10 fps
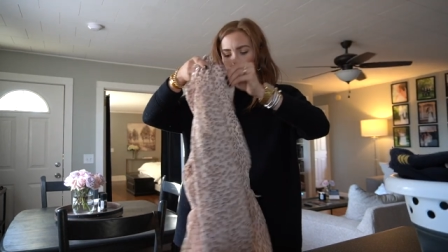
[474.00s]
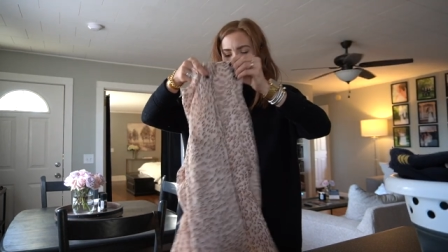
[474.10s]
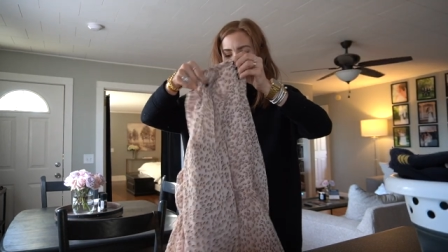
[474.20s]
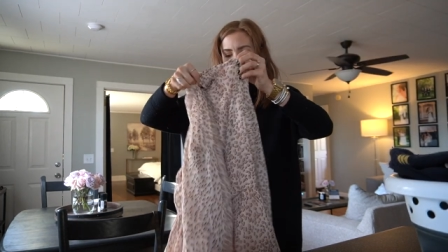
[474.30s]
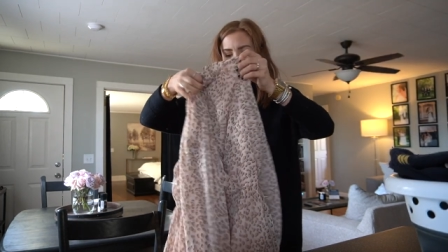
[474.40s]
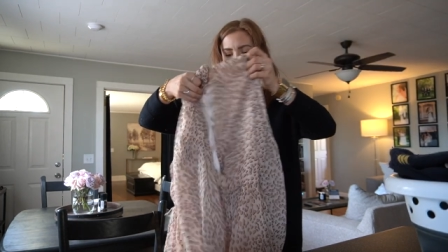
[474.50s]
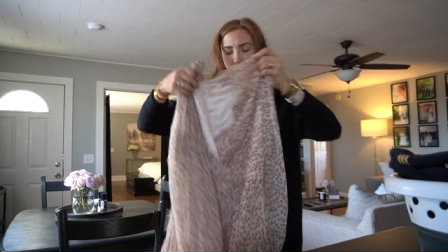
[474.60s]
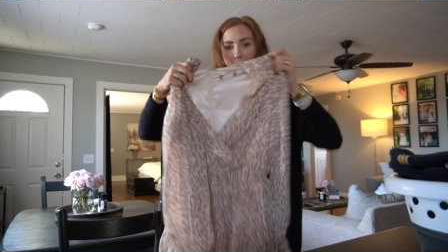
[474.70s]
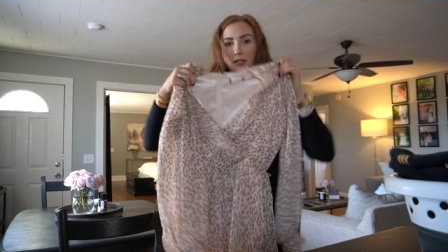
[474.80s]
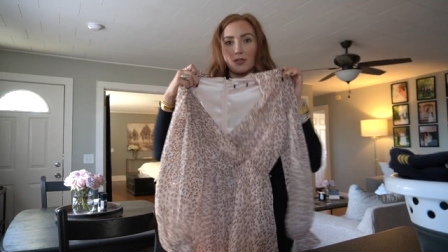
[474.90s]
pretty
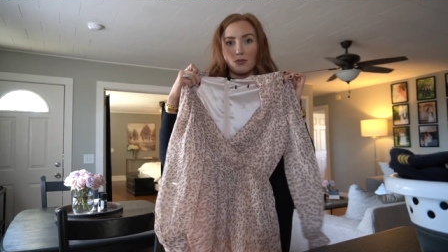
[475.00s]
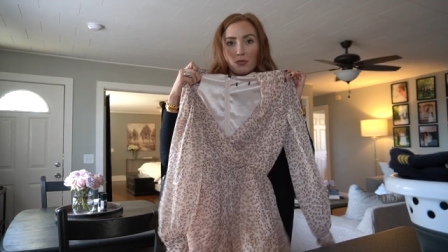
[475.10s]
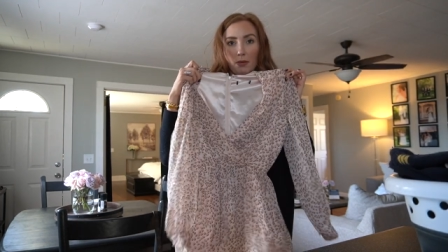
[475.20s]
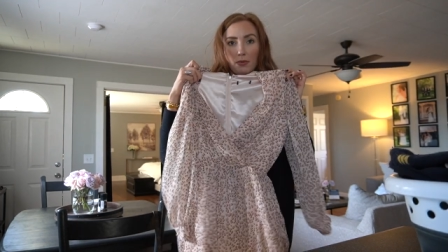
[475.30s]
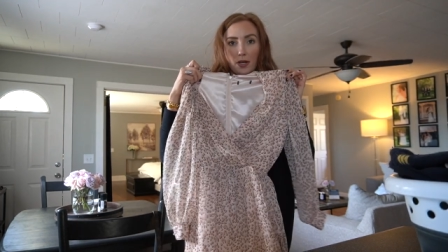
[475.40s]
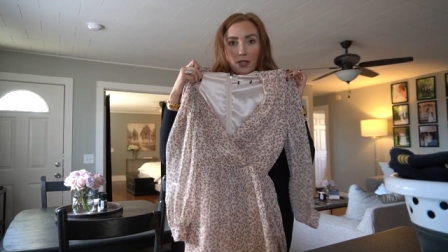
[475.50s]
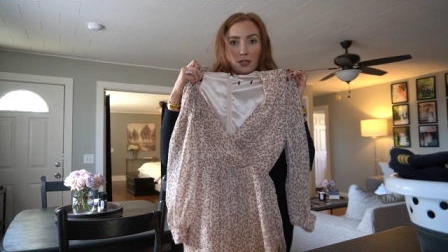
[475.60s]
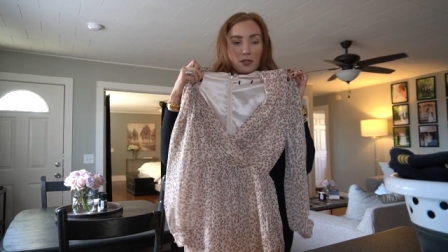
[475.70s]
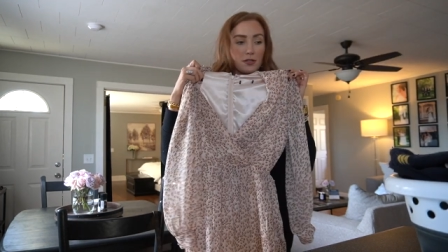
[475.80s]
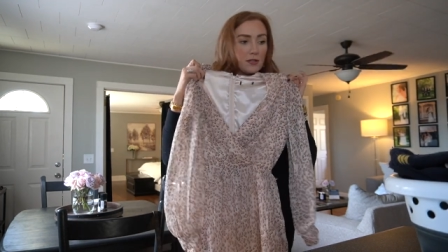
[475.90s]
this romper
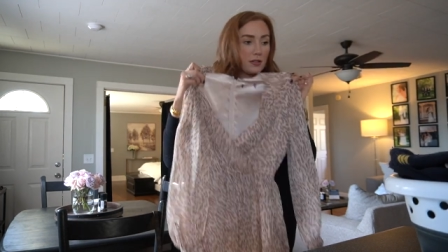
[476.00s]
is.